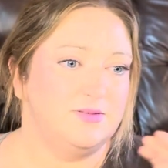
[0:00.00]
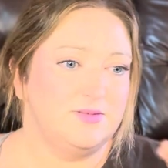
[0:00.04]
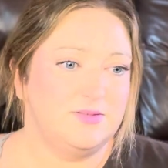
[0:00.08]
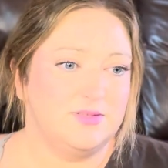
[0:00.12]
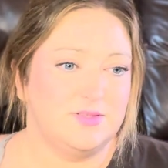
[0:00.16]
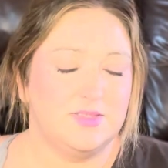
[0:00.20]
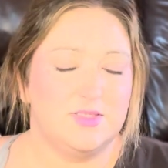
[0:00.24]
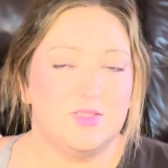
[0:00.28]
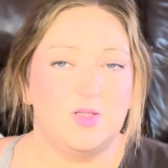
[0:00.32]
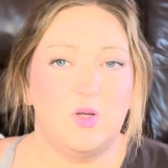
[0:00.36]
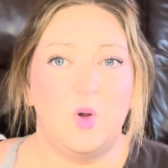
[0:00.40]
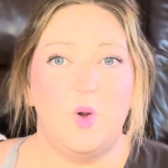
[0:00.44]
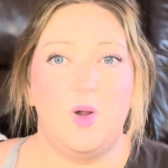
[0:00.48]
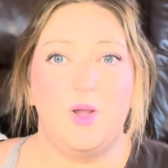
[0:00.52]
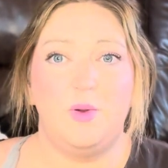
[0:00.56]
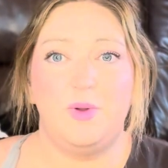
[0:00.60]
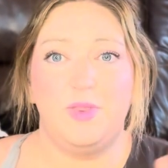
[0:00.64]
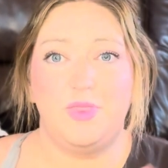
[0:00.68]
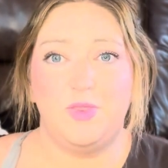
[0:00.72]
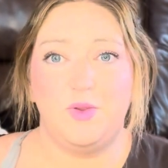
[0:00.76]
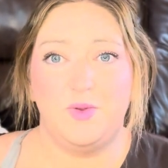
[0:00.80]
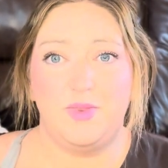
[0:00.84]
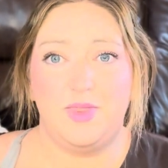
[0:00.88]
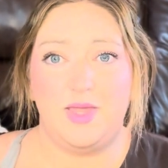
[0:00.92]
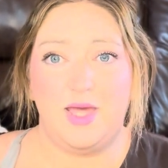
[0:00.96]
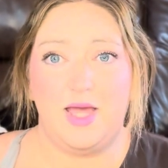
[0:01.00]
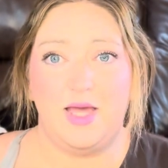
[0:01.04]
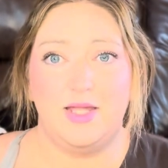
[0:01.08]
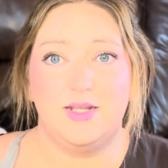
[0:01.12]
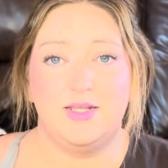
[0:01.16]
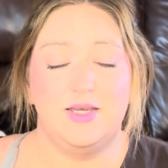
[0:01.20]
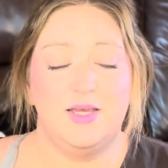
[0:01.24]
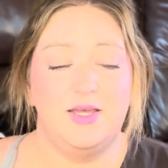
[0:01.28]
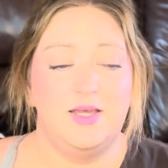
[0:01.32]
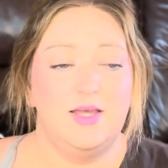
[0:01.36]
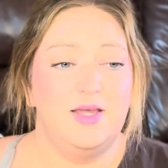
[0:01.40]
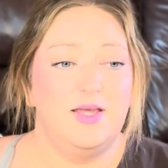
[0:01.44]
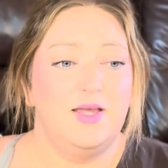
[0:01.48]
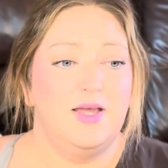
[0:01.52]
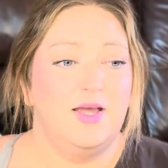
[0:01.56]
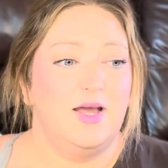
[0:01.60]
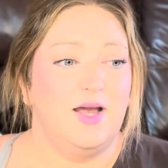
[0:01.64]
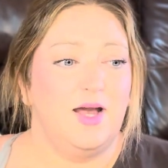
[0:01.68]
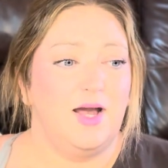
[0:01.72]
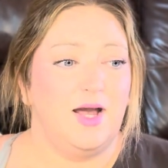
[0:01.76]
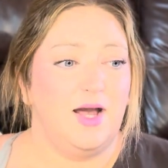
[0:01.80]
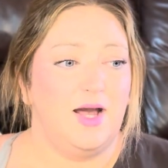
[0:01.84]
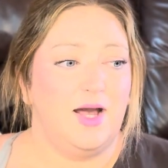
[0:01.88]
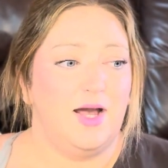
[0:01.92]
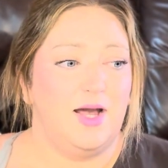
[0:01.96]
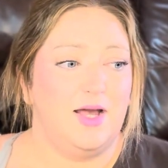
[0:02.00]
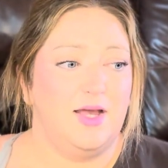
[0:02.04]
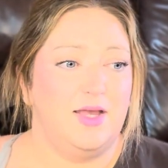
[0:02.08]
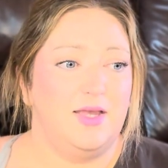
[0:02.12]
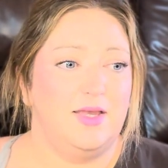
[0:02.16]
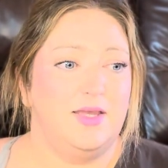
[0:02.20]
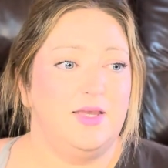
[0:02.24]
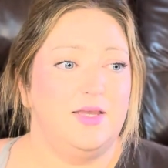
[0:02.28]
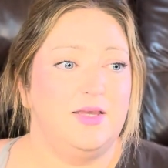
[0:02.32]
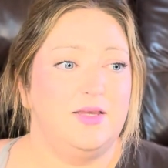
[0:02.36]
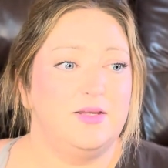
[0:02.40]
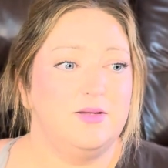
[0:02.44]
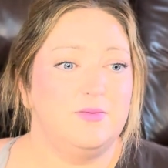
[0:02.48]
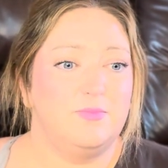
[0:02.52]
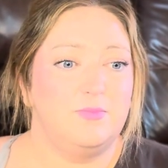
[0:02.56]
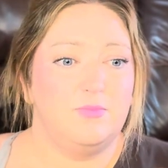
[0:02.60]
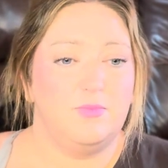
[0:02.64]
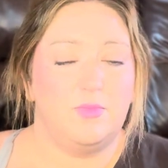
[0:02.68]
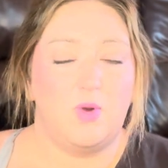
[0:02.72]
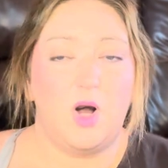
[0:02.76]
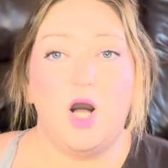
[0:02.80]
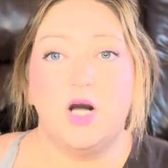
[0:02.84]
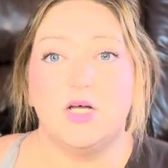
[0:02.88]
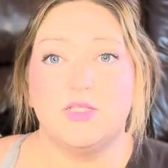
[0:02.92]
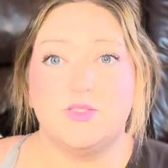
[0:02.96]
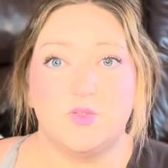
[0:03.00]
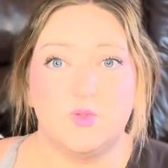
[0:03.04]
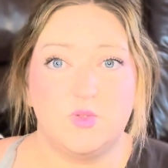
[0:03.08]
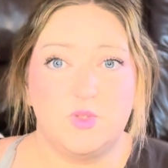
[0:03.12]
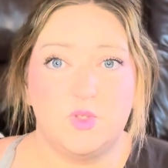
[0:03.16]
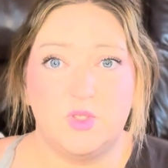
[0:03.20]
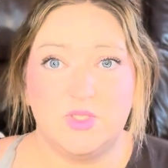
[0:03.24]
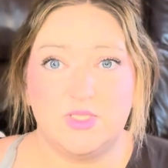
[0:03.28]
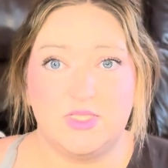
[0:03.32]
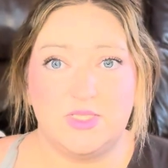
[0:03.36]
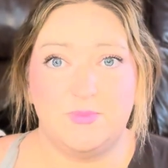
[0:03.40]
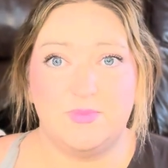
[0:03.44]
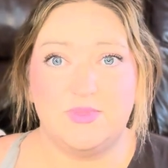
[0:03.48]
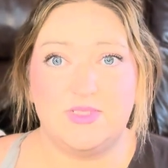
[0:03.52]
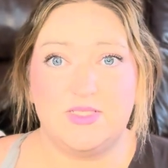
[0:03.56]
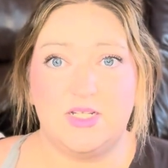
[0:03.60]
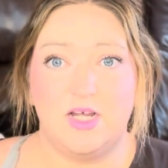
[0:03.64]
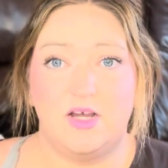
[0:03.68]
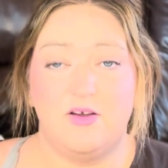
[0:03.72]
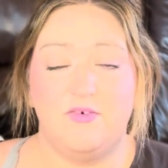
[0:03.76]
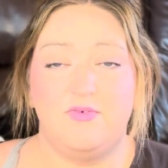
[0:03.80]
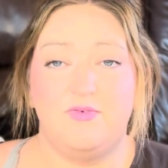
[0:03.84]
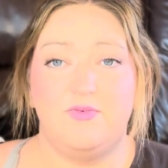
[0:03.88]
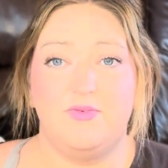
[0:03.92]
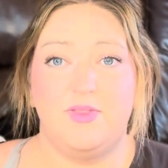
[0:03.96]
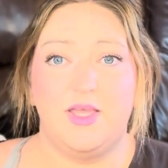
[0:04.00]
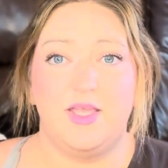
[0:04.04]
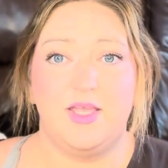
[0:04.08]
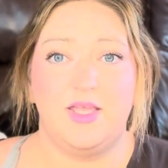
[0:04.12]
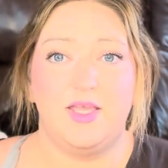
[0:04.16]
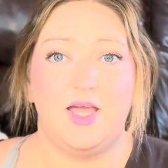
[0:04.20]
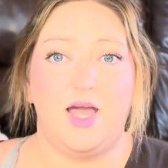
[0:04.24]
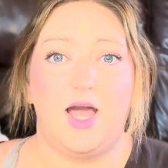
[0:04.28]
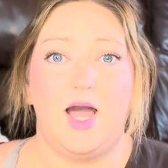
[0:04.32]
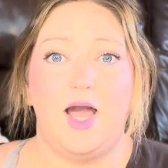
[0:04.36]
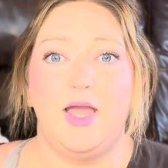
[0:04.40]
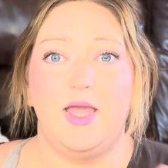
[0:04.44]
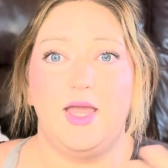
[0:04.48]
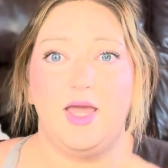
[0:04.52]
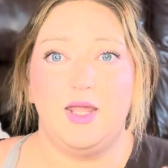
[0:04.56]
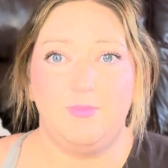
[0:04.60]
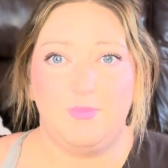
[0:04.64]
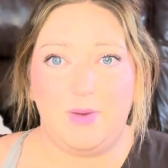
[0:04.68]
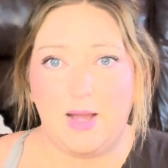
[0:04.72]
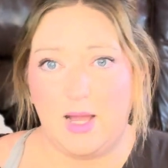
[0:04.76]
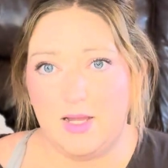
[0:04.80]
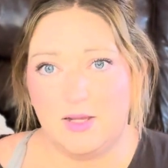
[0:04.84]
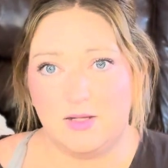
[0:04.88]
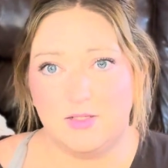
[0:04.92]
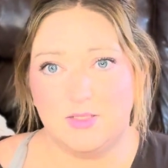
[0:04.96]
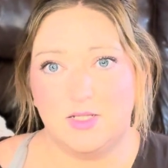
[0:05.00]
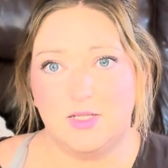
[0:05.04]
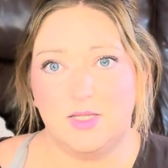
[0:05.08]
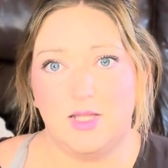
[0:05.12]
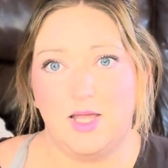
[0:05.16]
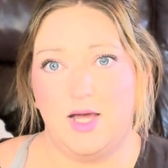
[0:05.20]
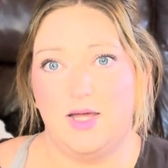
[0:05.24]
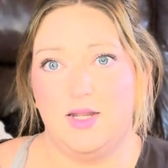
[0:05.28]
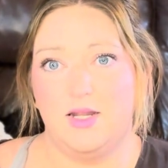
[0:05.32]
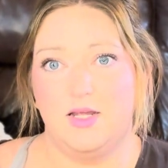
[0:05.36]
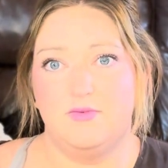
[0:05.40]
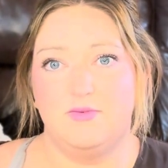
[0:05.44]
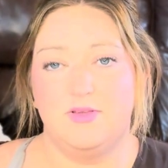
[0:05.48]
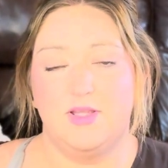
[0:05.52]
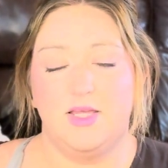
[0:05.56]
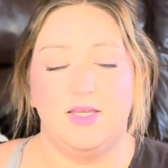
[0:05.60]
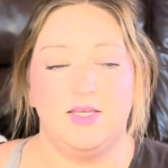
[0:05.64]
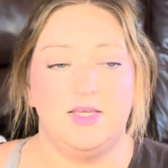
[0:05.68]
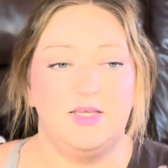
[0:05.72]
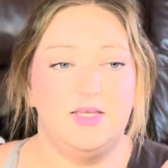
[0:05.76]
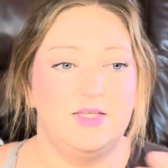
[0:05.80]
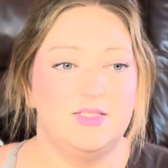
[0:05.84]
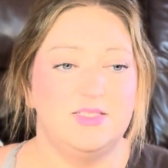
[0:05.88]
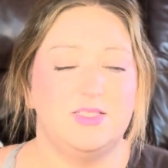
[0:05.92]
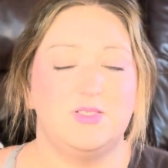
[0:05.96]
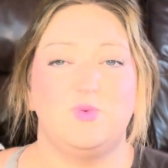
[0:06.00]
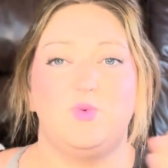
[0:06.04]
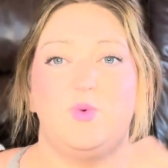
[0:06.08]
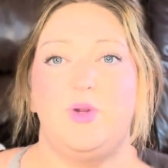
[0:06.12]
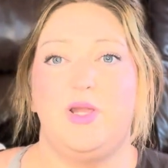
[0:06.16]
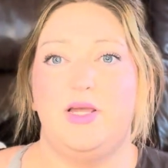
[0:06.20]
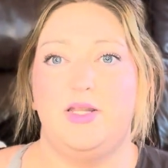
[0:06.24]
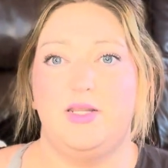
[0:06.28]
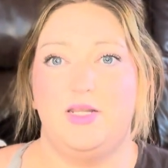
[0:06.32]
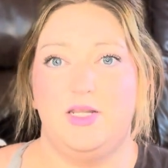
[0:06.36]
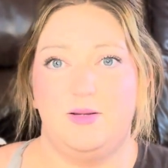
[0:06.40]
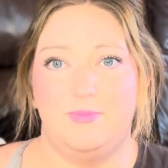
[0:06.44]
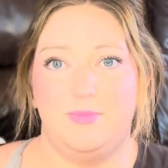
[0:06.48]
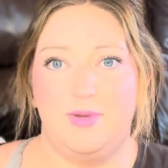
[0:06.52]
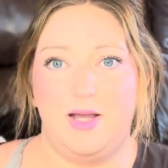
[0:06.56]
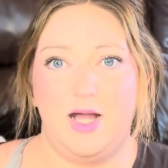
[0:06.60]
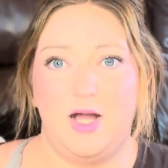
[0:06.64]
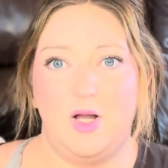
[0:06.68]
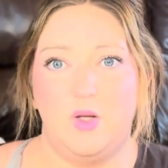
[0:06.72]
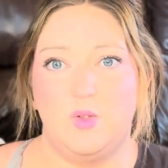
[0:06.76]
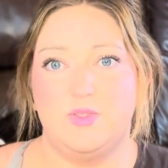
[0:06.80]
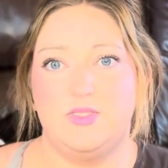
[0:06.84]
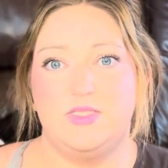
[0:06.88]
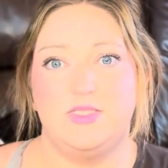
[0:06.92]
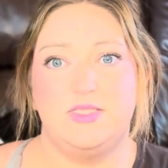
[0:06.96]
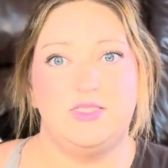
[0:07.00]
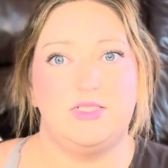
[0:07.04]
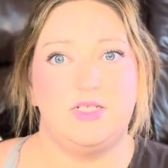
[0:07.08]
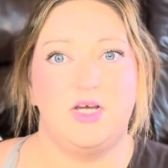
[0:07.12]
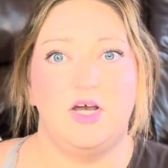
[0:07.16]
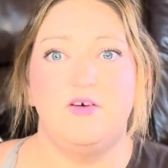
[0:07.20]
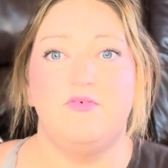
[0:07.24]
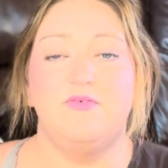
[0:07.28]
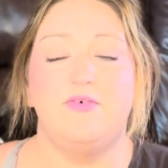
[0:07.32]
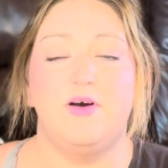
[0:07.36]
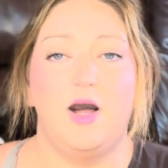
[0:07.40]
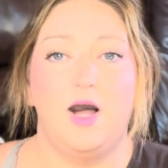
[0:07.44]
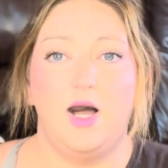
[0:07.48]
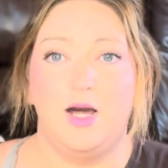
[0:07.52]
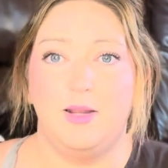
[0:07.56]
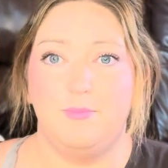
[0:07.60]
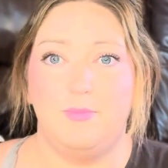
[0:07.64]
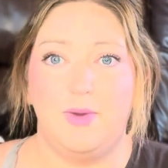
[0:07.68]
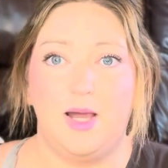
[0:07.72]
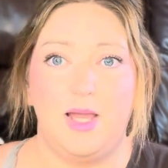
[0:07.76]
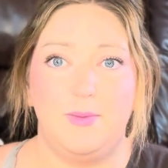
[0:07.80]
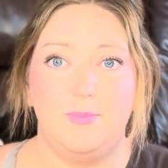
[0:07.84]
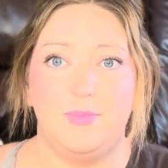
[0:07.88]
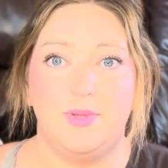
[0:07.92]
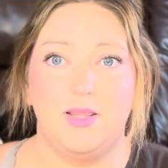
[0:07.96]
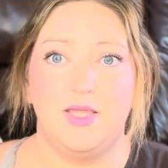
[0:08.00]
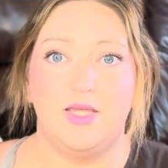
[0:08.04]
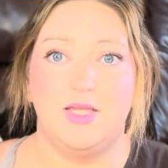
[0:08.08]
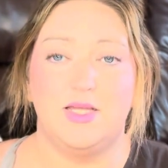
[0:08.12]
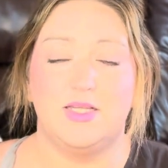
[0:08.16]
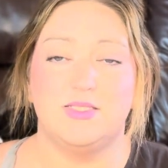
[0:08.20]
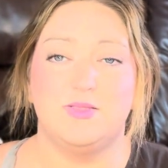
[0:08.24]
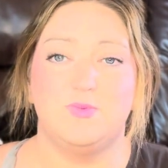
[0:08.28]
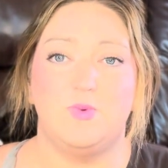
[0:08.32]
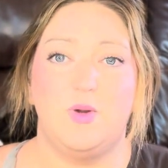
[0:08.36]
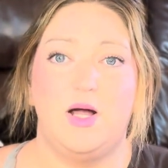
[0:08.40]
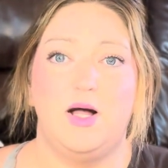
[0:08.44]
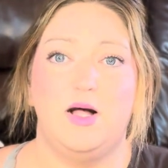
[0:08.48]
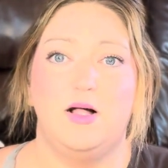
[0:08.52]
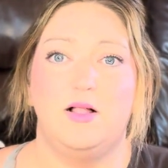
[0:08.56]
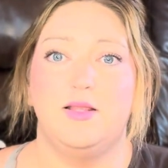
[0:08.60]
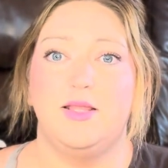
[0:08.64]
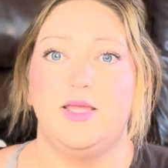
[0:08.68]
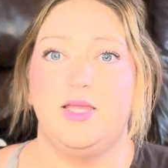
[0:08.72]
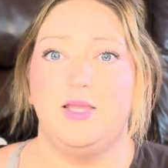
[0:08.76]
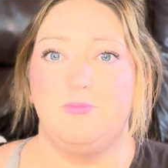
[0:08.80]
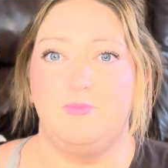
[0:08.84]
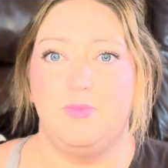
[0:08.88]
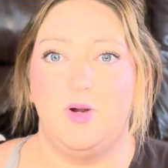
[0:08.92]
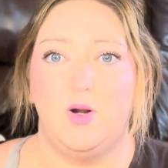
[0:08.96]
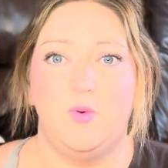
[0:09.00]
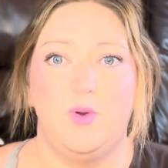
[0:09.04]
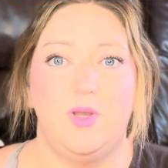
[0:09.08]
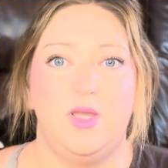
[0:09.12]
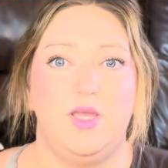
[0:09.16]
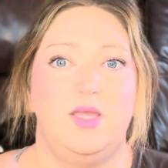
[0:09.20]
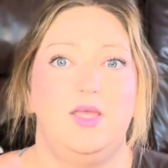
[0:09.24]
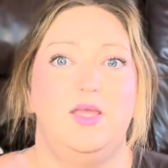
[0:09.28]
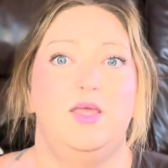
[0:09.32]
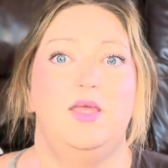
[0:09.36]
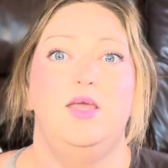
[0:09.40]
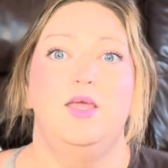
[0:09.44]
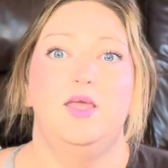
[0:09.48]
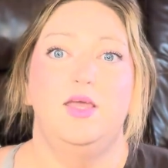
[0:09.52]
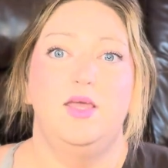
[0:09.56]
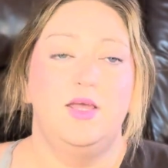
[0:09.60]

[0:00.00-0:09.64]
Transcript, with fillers: so I went through that. I also took some stuff like I had piled a lot of like his random house stuff on my plate as well like mowing